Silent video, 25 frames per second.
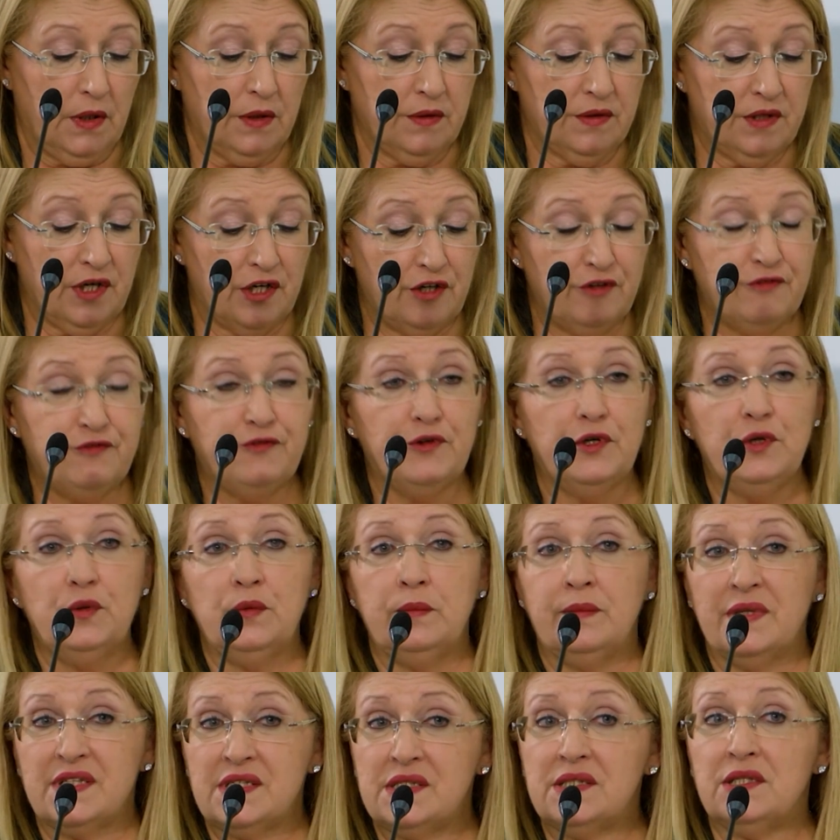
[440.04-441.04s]
Therefore, we
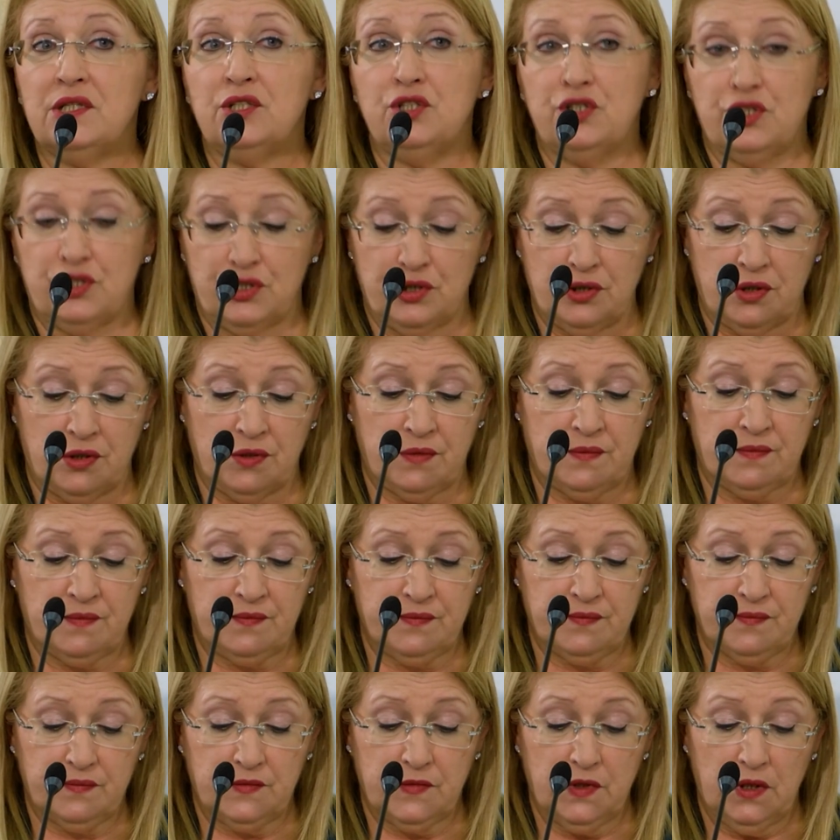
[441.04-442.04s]
must ensure,
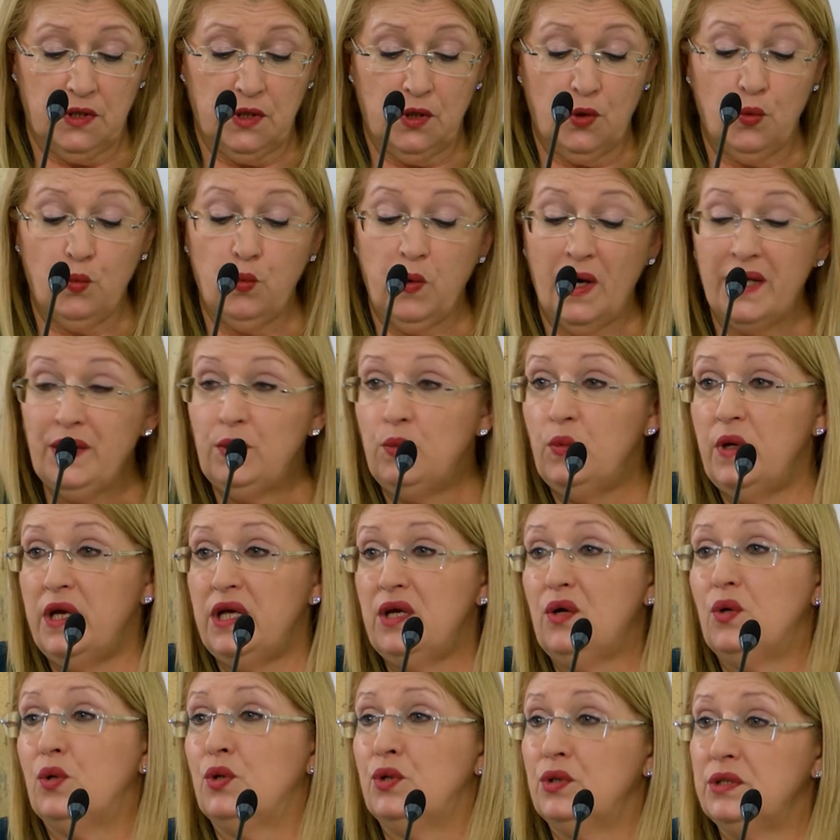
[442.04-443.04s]
one way
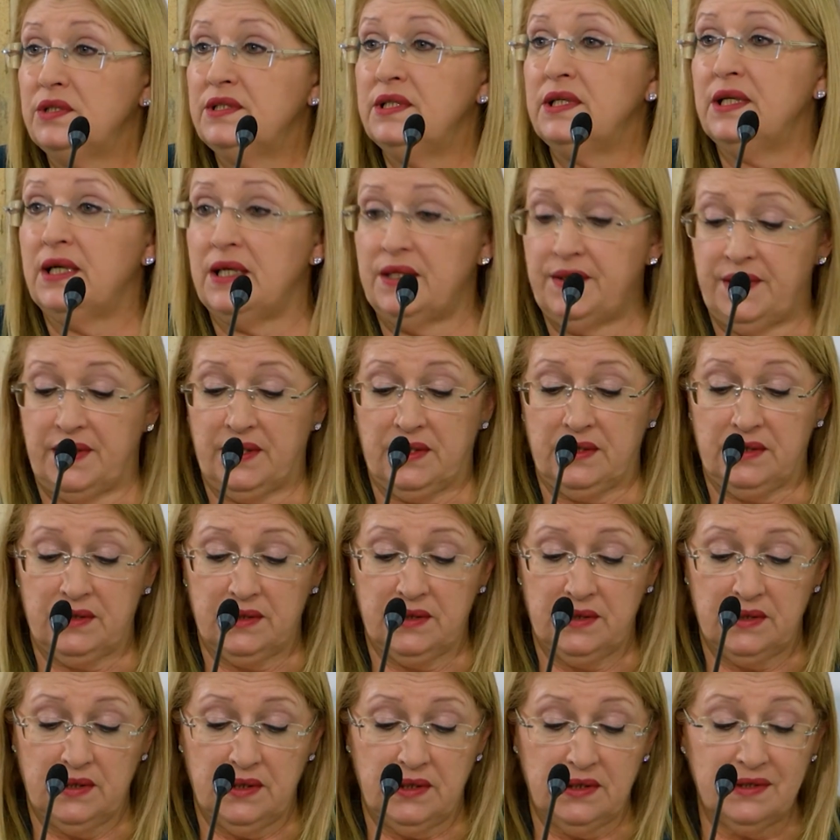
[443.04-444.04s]
or the other,
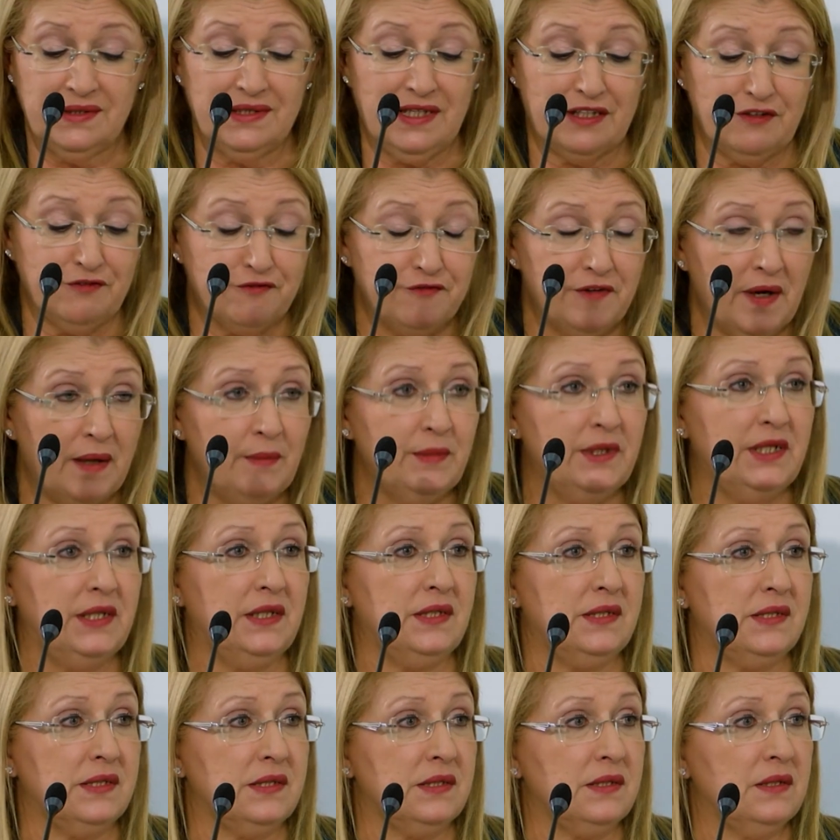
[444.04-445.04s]
that
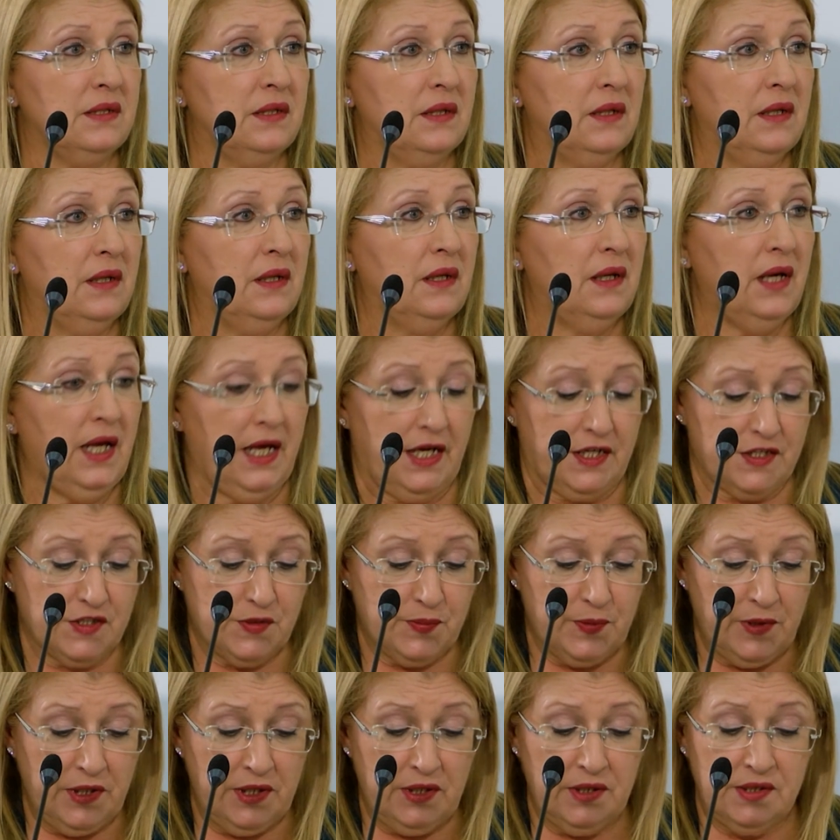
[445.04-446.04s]
families
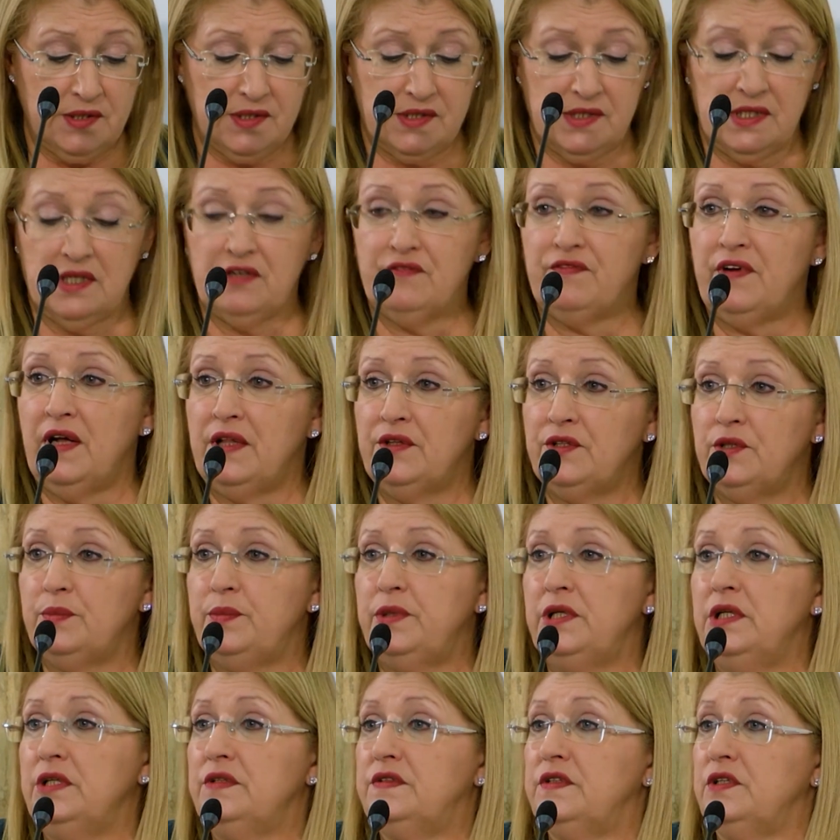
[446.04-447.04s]
experiencing
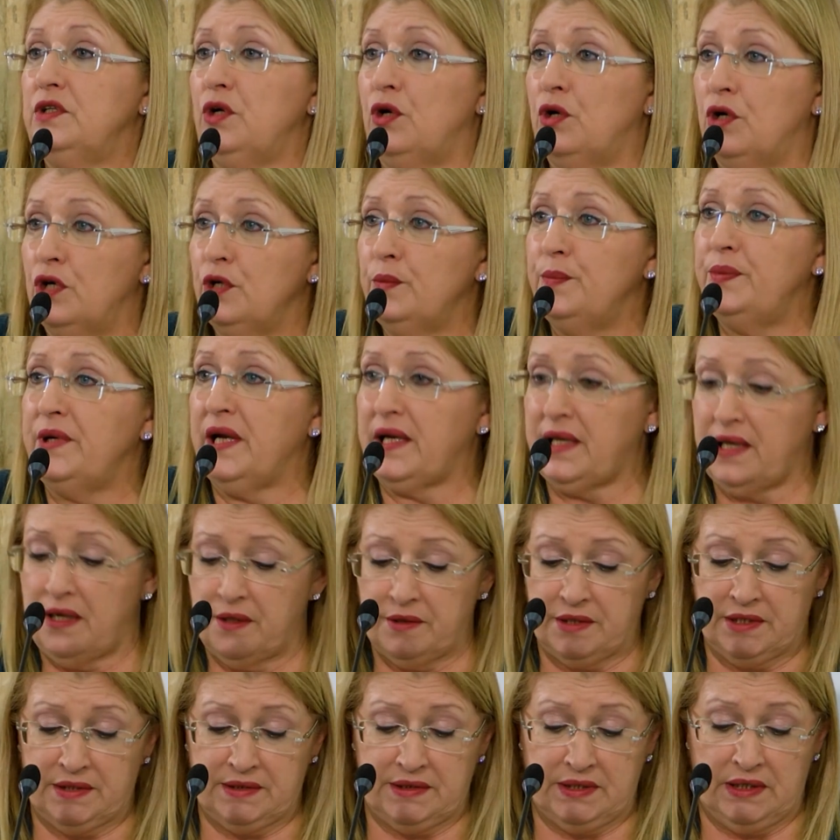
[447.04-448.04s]
vulnerability or
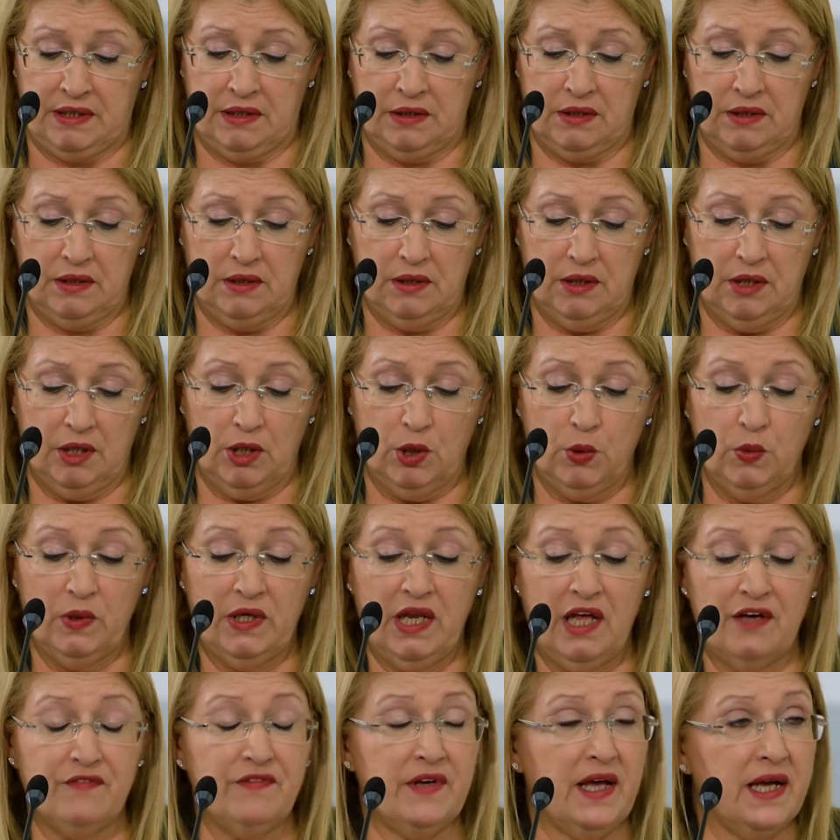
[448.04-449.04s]
precarity will
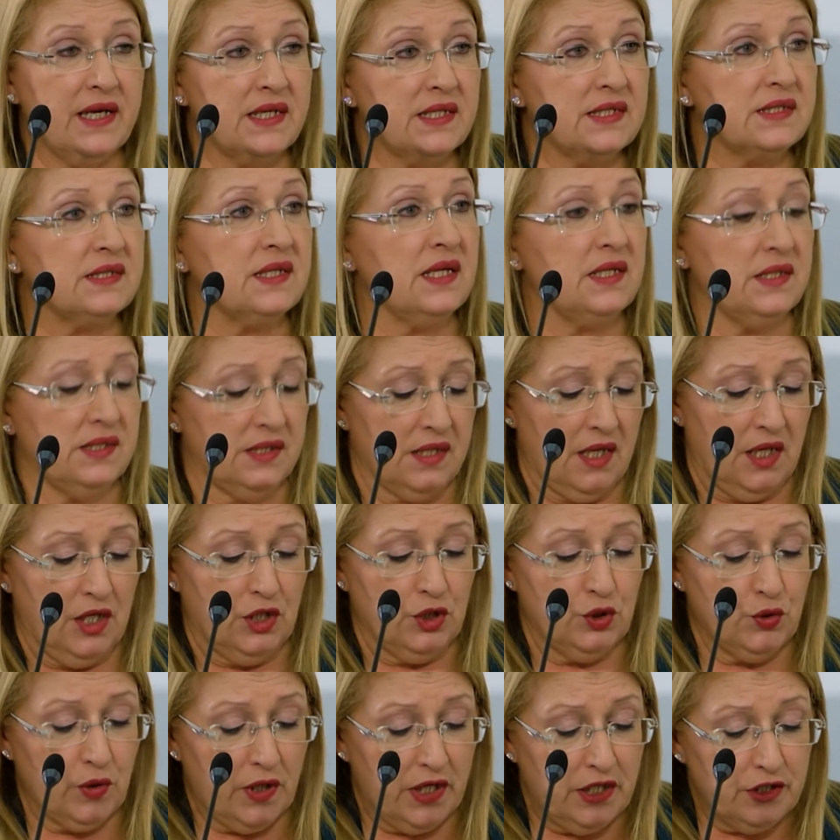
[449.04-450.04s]
have access
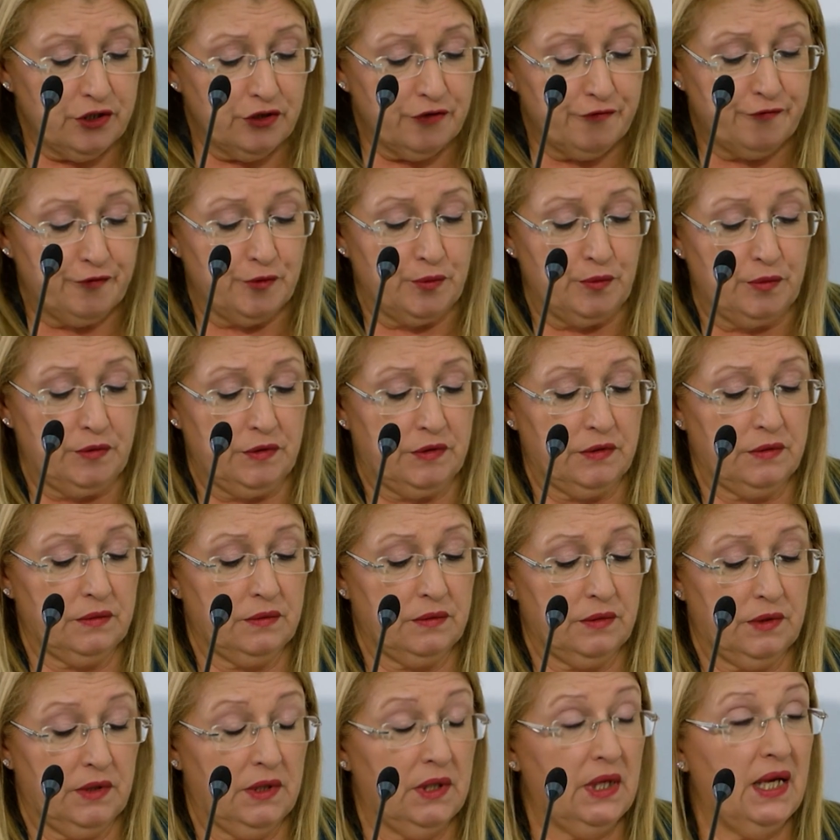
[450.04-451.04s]
to healthy food,
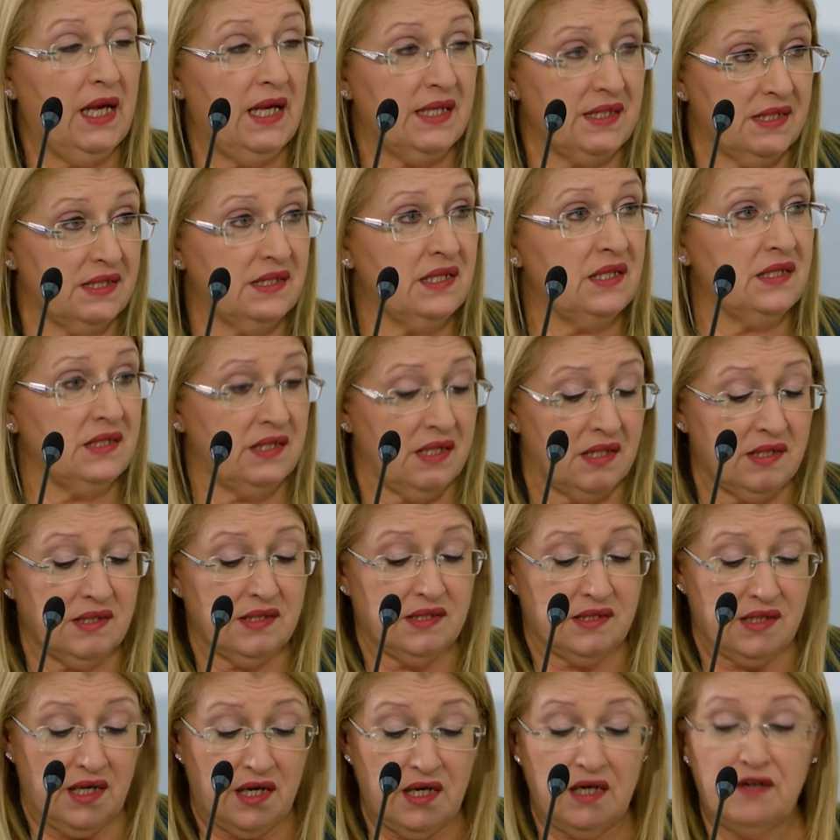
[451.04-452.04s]
as this is
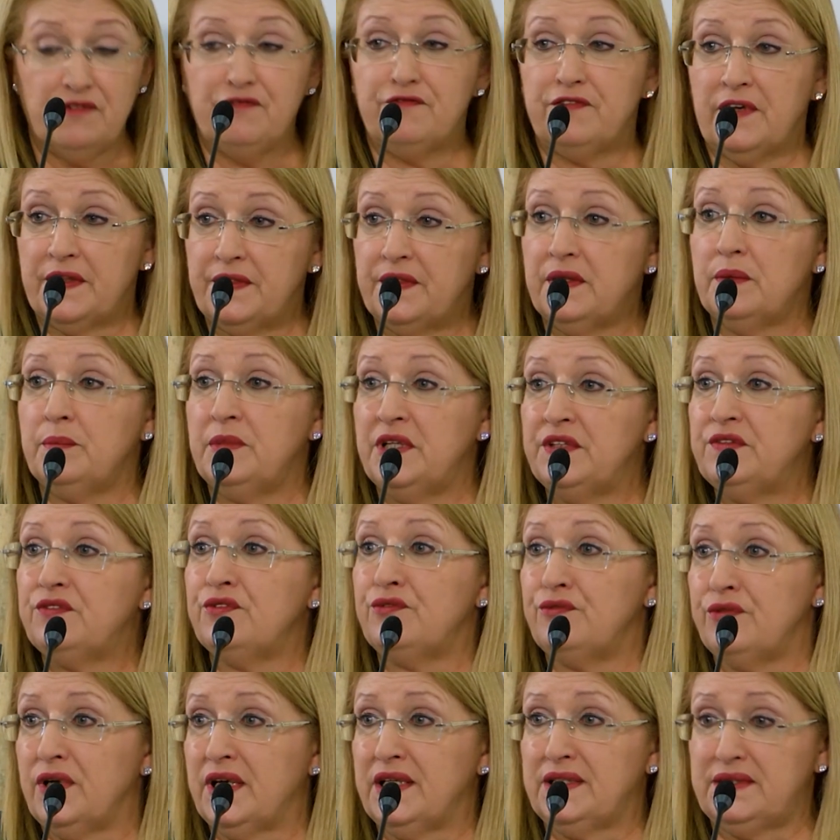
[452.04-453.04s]
their fundamental
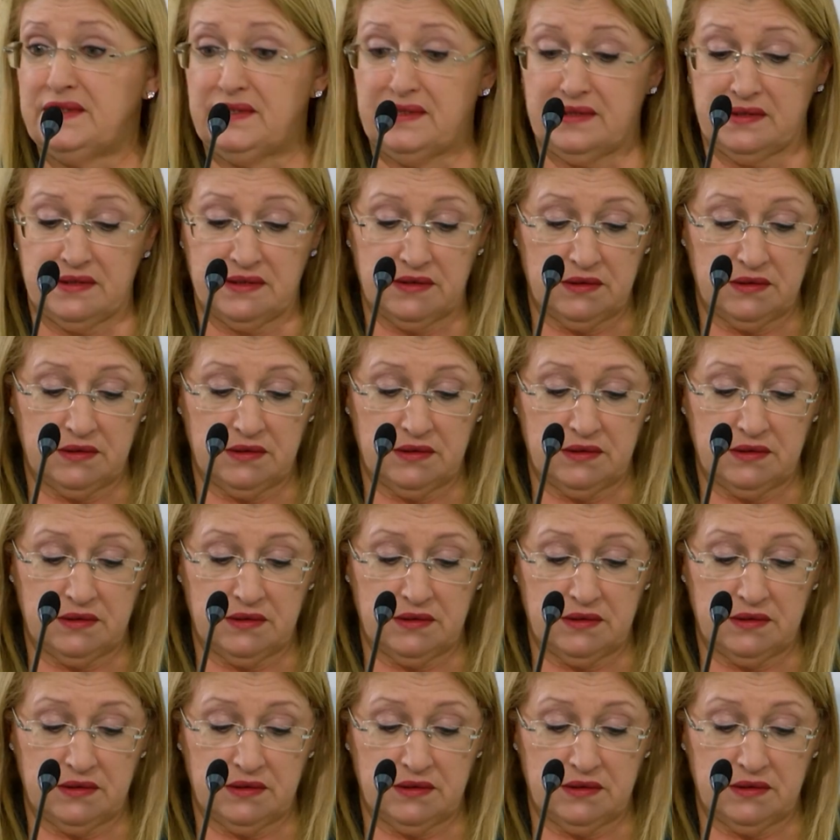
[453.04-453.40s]
right.